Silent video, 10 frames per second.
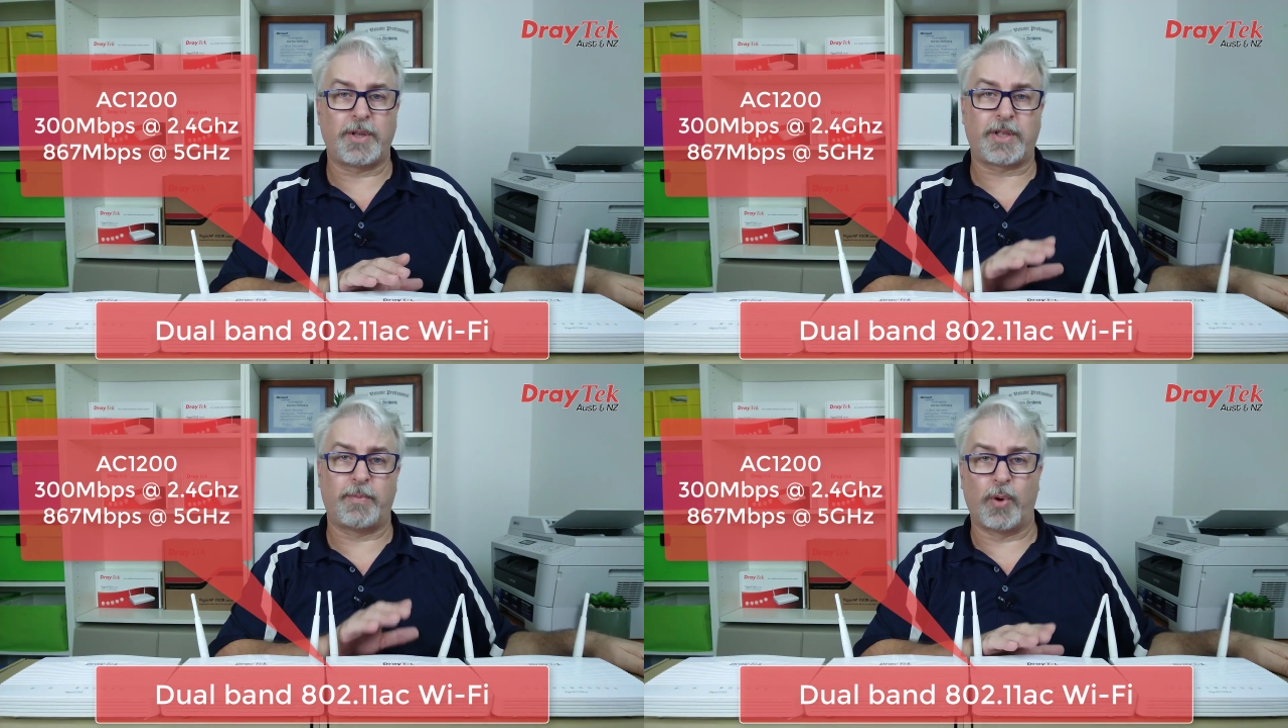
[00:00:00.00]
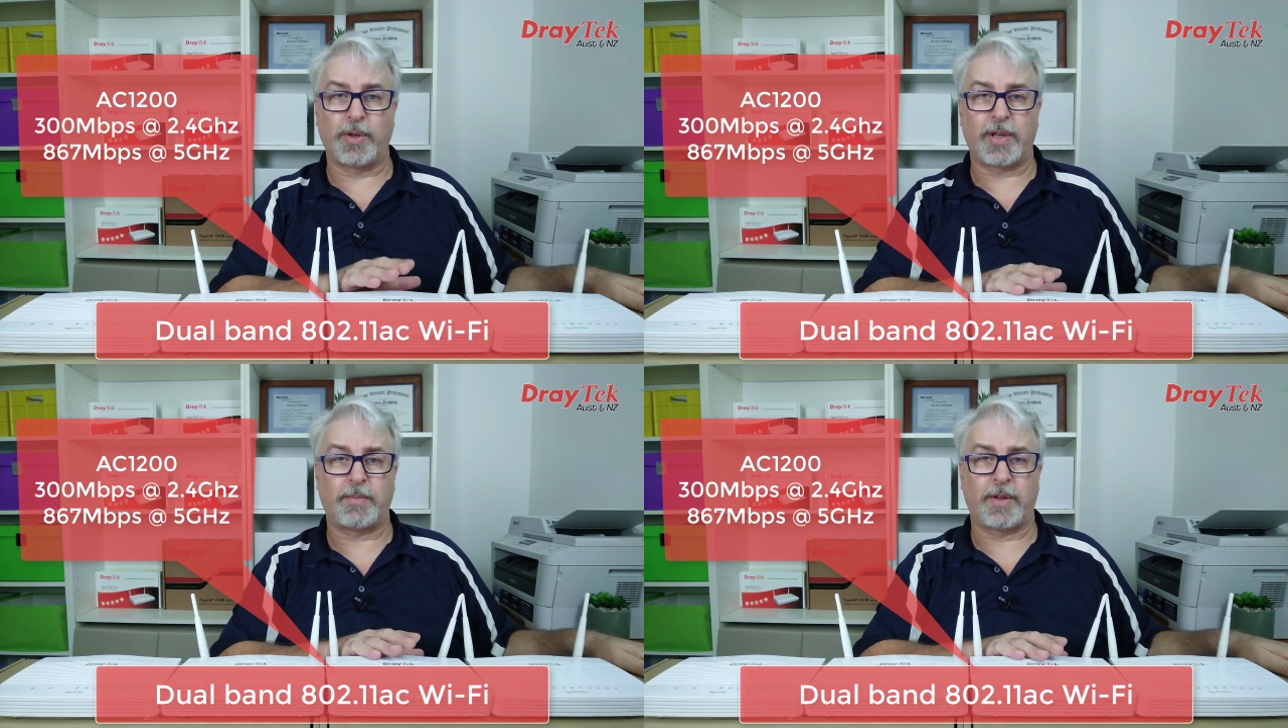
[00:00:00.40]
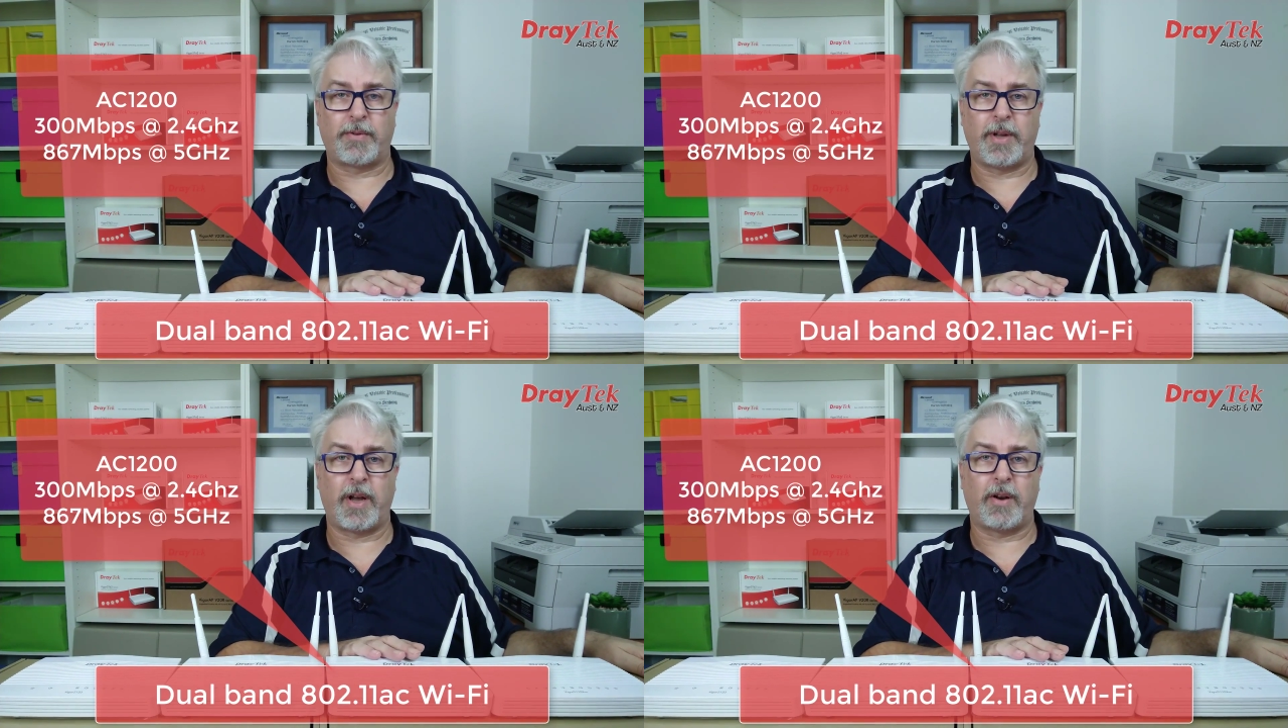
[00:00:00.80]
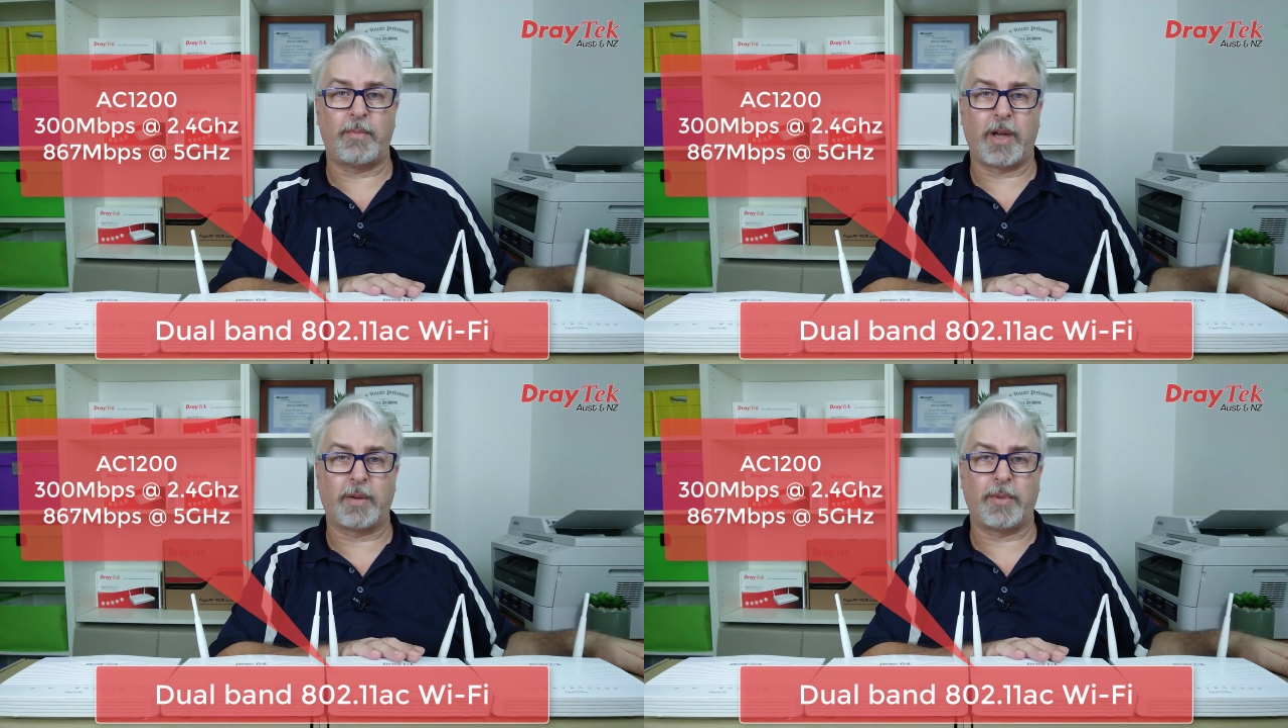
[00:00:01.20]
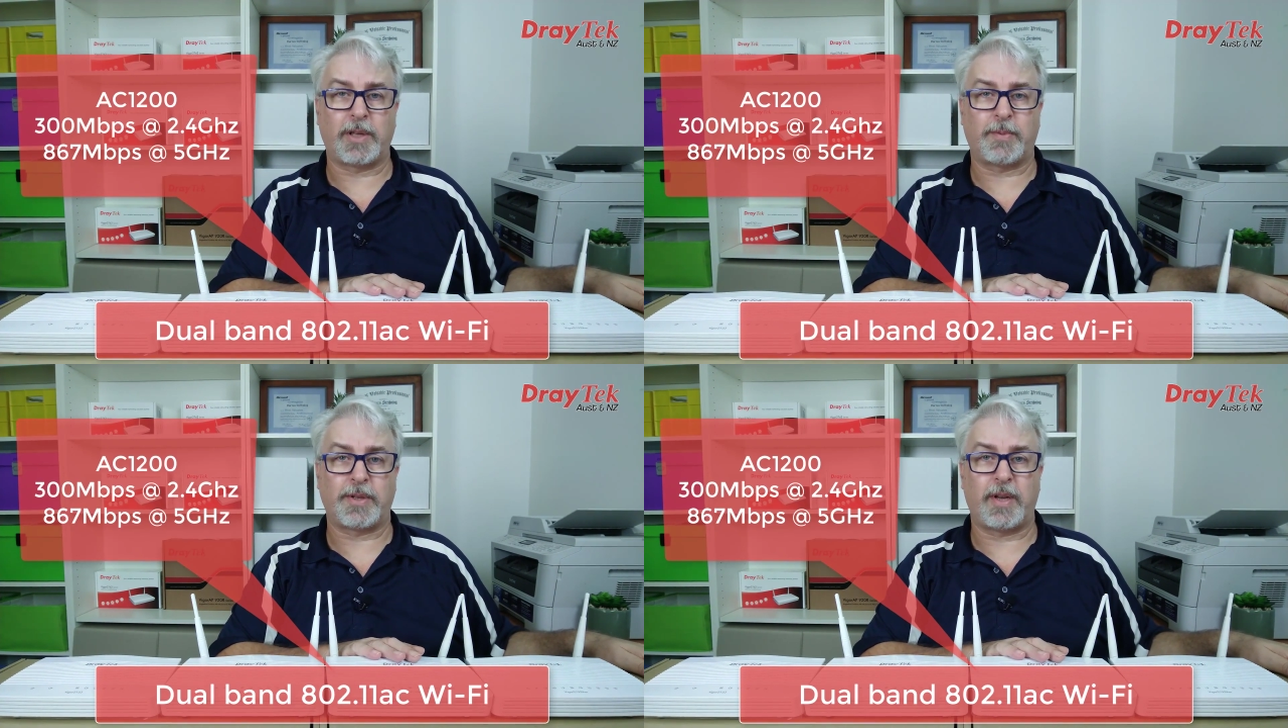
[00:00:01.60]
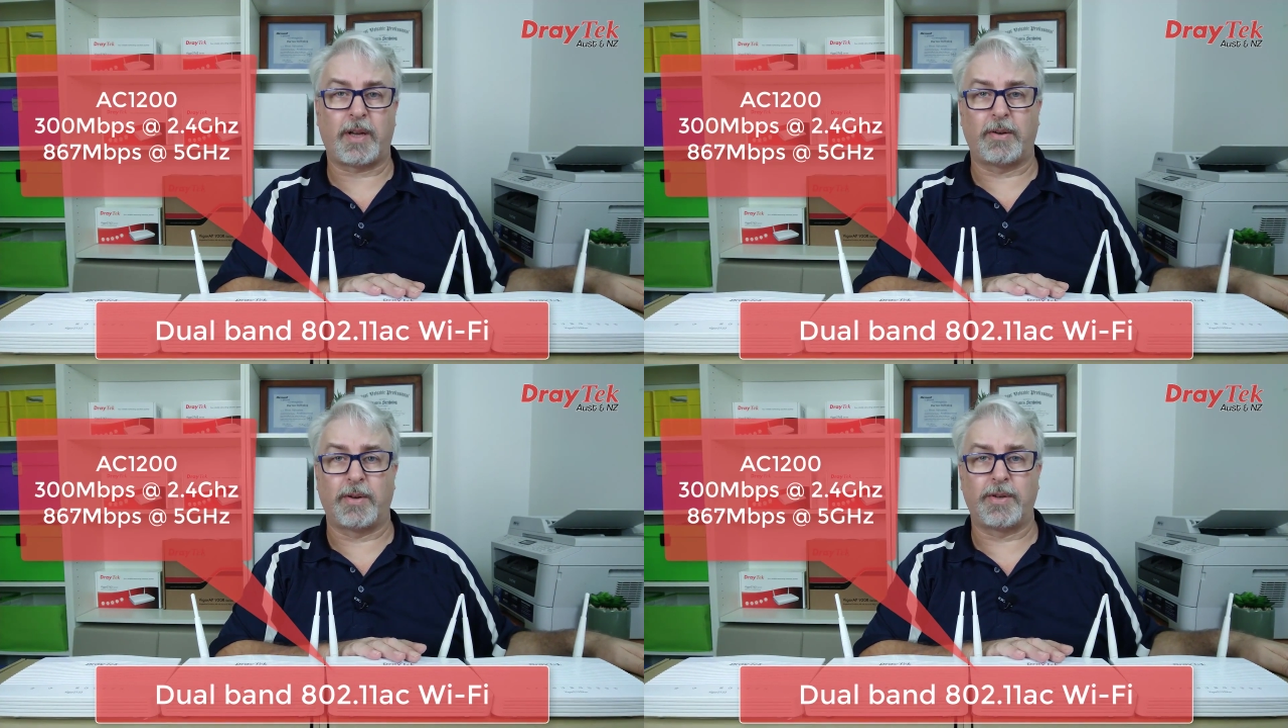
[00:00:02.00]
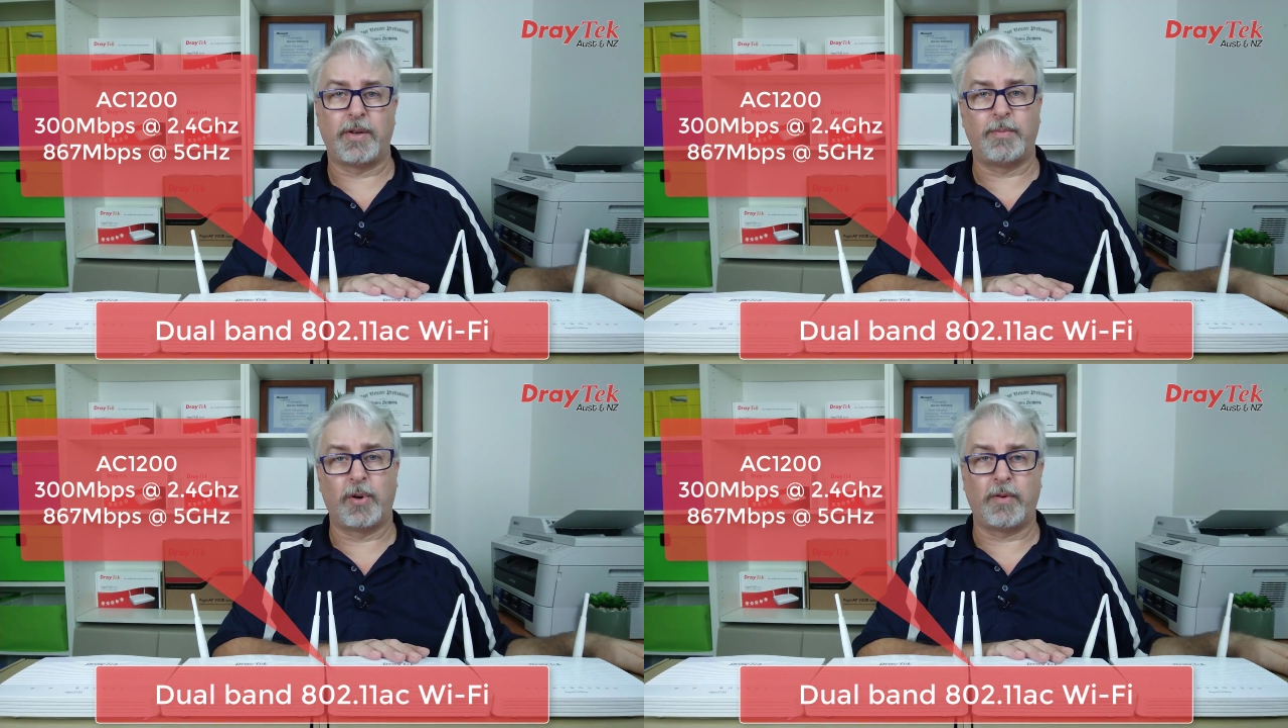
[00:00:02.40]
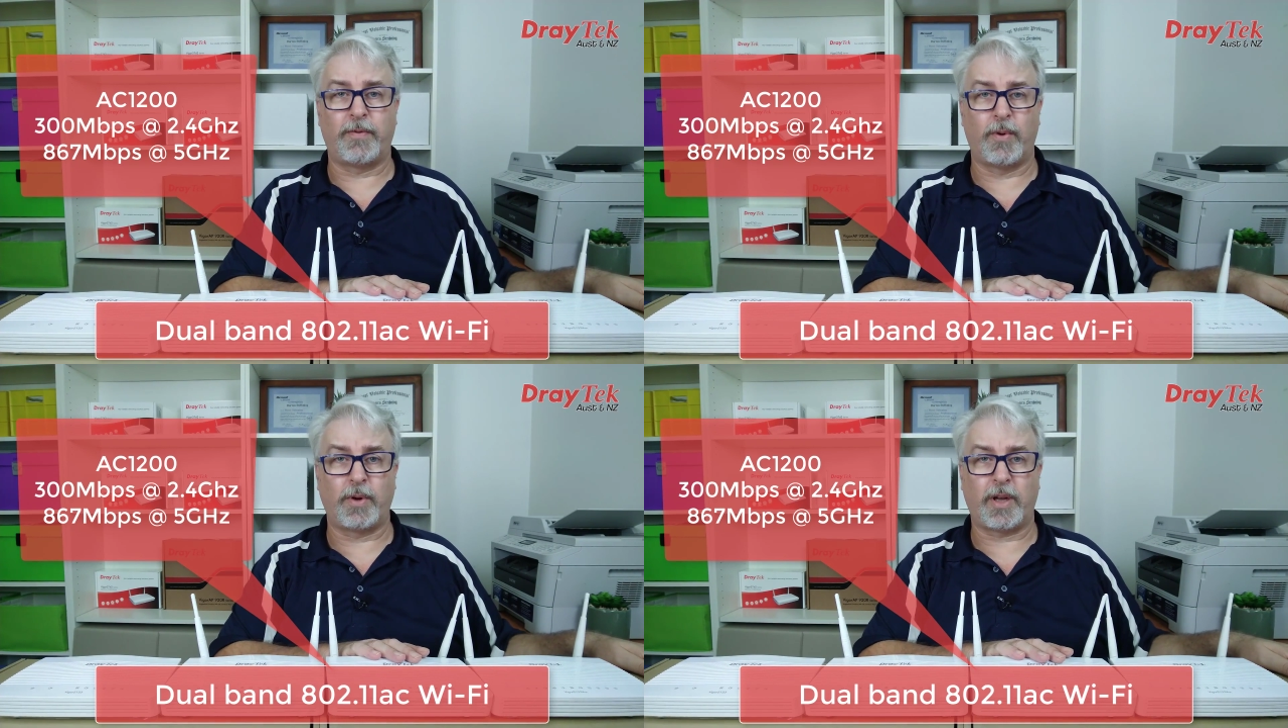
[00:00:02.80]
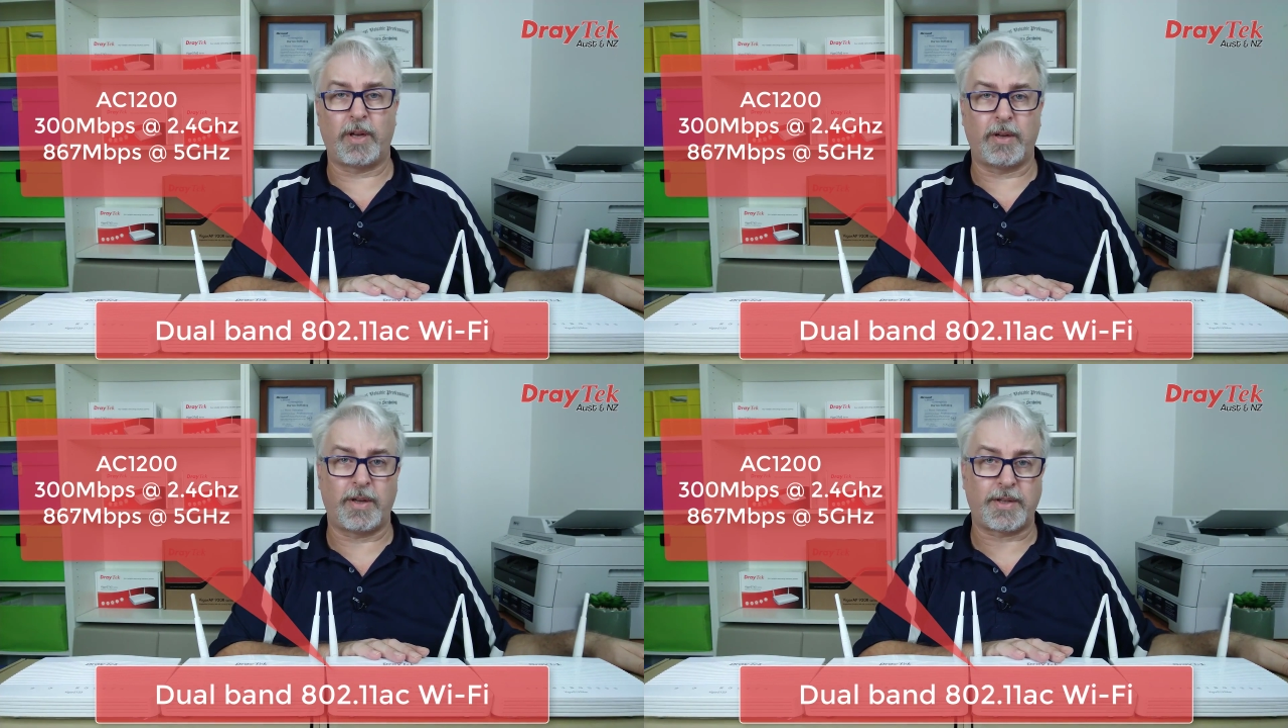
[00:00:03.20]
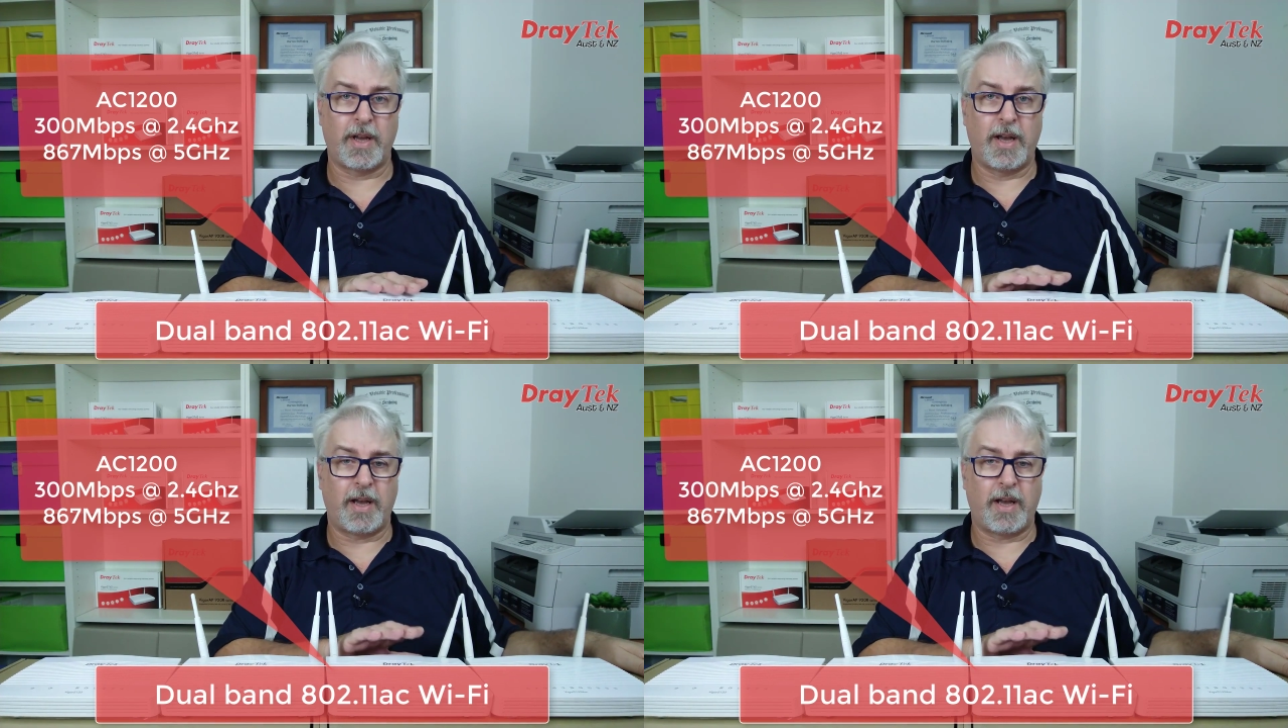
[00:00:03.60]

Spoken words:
which supports up to 300 megabits per second on 2.4 GHz